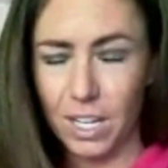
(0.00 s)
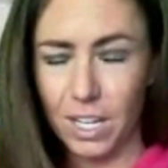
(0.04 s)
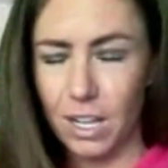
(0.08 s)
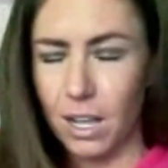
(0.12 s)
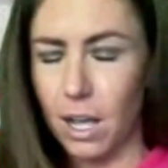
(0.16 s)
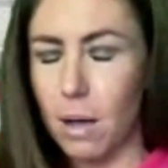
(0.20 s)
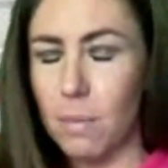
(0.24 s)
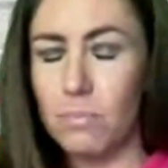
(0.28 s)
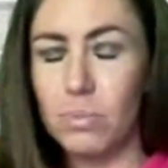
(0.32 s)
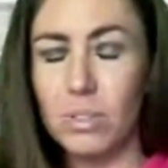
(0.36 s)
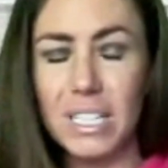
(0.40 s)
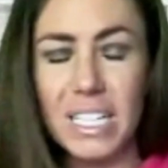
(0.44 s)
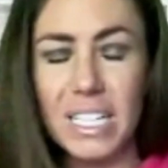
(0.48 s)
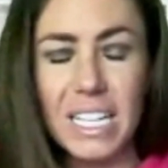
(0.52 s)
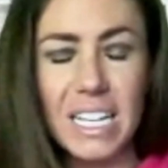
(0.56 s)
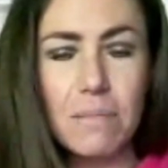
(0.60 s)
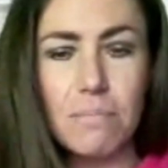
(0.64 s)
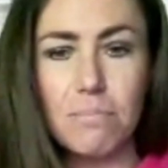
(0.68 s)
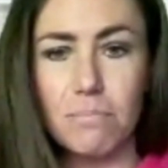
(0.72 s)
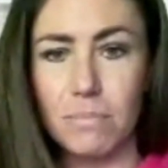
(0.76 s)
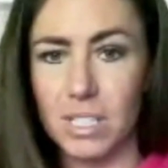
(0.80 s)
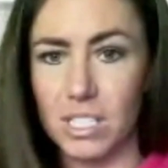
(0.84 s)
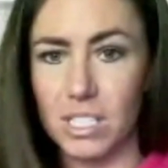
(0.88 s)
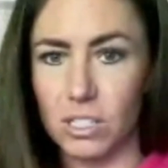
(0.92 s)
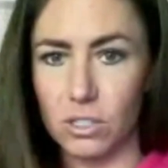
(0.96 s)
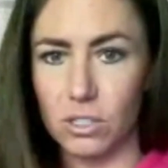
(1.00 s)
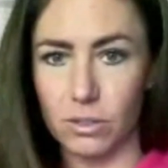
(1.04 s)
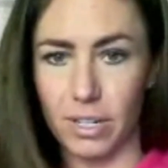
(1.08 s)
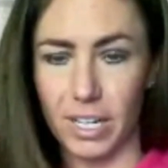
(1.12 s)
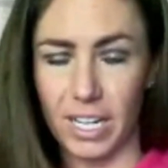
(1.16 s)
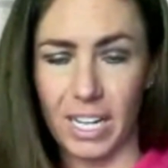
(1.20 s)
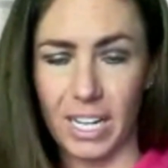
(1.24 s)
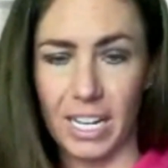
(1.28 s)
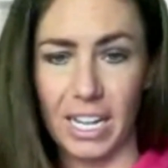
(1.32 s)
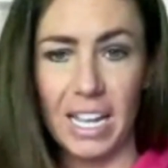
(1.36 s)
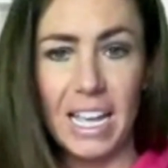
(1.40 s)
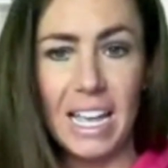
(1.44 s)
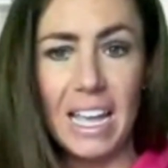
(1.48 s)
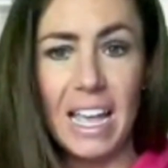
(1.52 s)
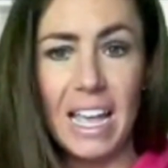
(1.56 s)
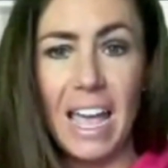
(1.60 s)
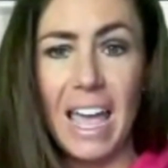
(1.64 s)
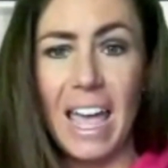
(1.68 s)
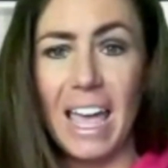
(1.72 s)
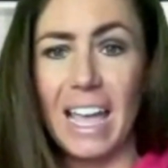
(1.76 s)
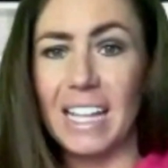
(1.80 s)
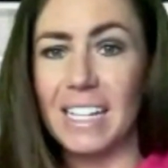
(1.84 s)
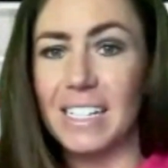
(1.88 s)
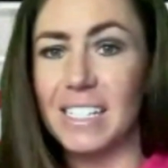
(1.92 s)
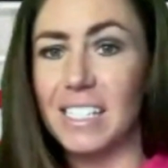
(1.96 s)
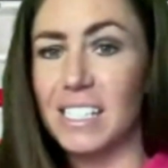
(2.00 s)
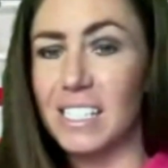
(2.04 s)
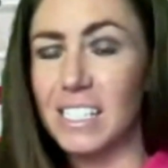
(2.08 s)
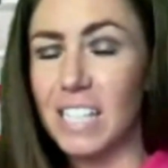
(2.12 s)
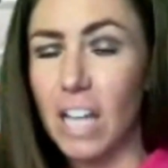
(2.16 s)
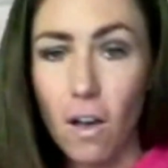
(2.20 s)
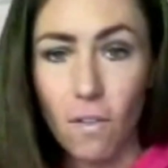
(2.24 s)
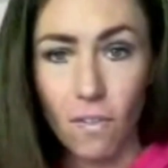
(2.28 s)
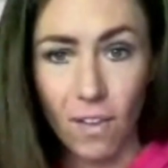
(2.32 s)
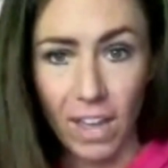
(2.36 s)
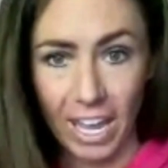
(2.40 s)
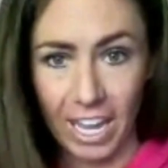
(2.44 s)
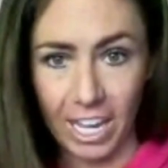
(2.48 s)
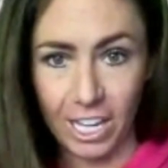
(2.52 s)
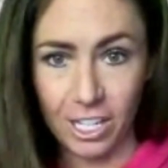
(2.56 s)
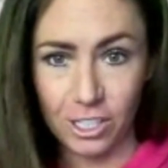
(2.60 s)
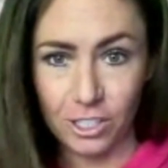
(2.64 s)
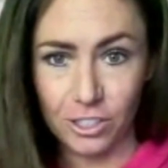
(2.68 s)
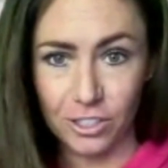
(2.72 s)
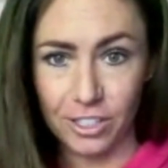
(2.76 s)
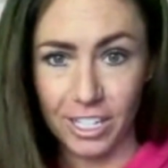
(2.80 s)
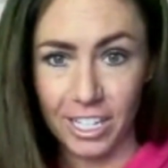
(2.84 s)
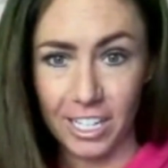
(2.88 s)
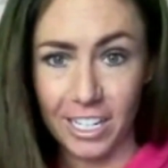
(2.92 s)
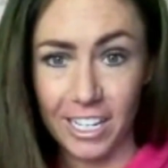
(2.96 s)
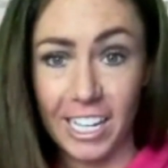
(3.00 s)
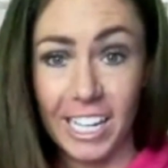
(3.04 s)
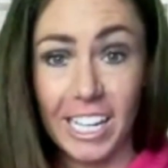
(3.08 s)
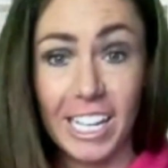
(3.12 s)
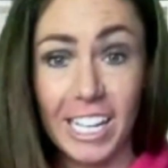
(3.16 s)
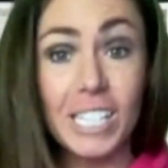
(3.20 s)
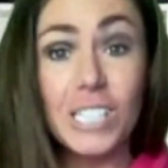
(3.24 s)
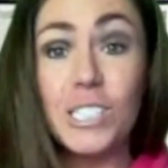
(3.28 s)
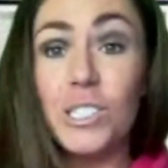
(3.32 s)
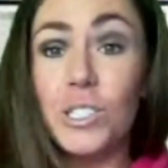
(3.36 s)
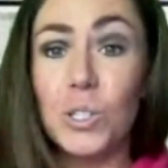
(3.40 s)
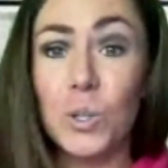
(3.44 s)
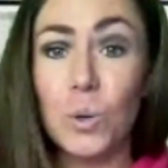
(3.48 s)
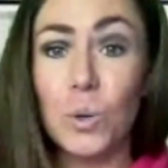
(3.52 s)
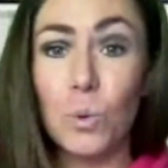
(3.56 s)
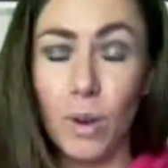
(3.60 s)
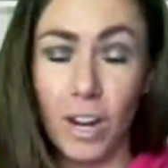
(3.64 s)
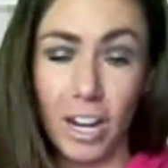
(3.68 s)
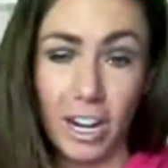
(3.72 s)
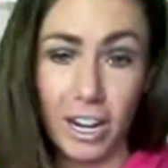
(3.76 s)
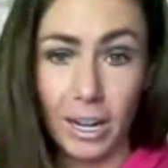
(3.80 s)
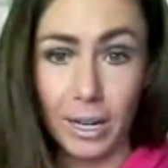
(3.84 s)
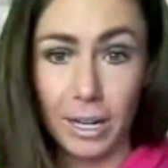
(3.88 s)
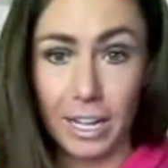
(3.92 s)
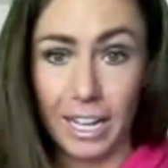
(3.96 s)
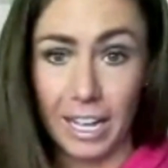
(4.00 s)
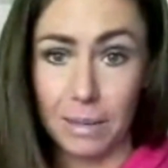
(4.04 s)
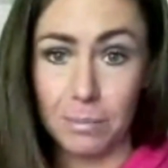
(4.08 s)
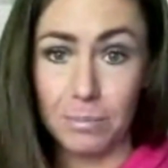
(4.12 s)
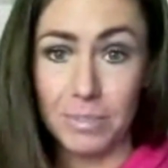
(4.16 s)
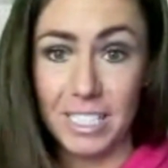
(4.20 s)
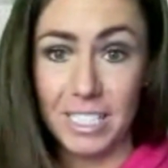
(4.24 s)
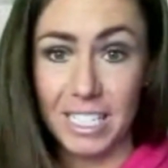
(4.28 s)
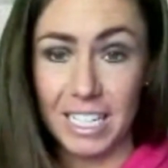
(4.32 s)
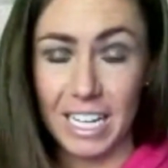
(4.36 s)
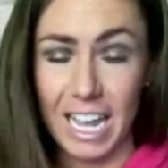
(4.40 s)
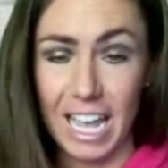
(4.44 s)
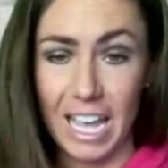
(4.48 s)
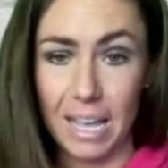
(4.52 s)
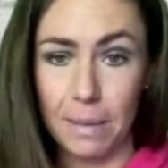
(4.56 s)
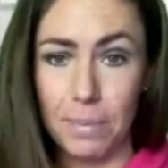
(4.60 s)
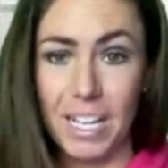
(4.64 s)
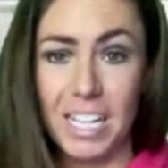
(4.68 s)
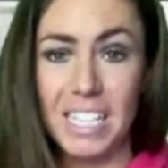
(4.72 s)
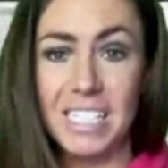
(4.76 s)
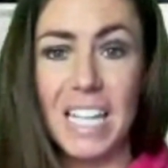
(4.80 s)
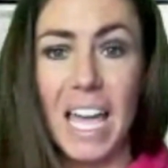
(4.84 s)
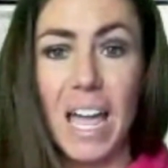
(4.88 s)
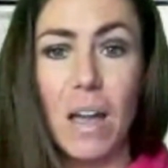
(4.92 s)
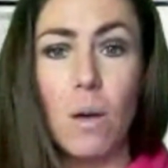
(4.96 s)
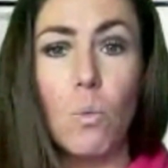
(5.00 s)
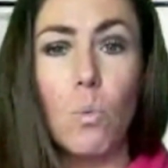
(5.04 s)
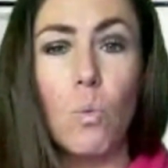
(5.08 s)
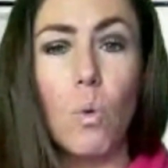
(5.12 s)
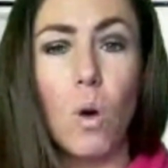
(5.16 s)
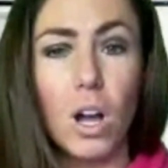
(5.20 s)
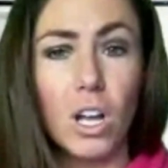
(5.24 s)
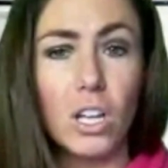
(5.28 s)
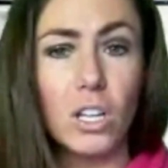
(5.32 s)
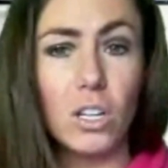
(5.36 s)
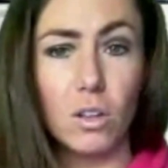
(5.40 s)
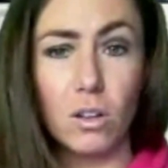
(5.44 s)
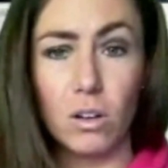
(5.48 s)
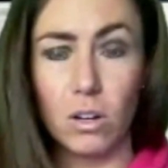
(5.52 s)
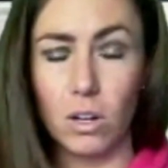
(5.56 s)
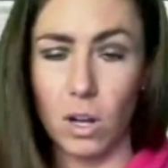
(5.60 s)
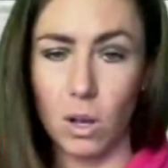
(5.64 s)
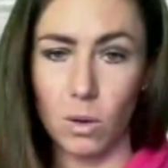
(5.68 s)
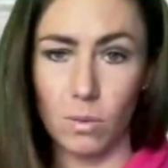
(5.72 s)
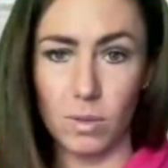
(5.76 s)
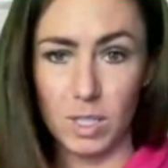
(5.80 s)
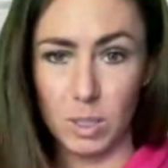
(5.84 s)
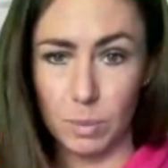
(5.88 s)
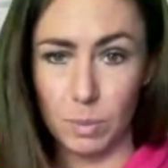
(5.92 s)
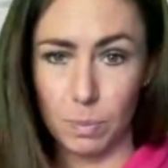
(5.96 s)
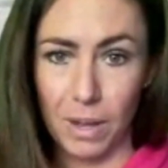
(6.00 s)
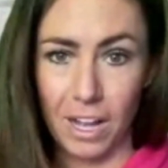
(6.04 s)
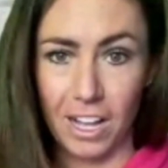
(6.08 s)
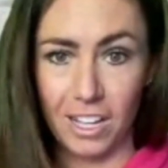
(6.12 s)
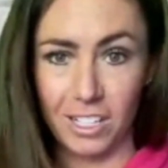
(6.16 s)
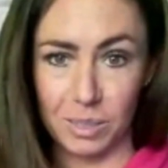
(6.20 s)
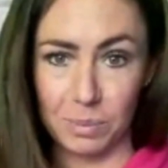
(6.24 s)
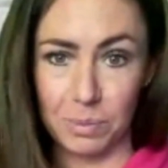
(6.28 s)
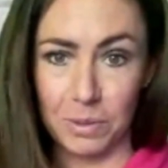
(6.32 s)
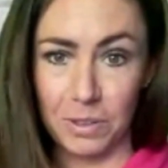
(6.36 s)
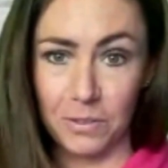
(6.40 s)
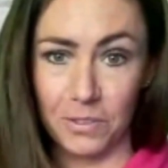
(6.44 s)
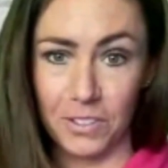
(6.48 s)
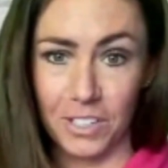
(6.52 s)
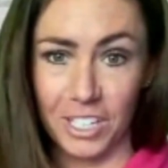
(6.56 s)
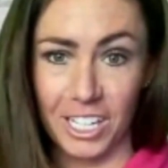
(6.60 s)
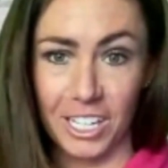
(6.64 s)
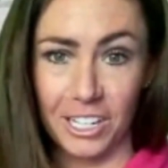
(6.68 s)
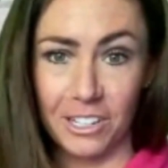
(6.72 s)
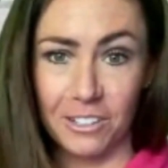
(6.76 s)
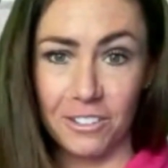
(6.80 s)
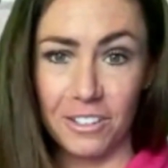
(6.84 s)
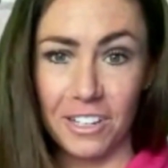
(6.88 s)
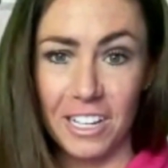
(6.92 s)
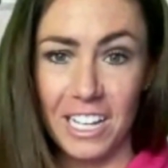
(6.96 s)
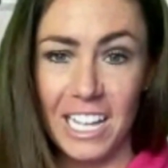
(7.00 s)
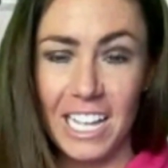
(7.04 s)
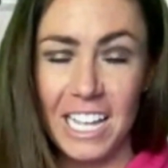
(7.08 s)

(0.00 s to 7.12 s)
complete misery and self-hatred into where I am today because I want you to know what's possible for you.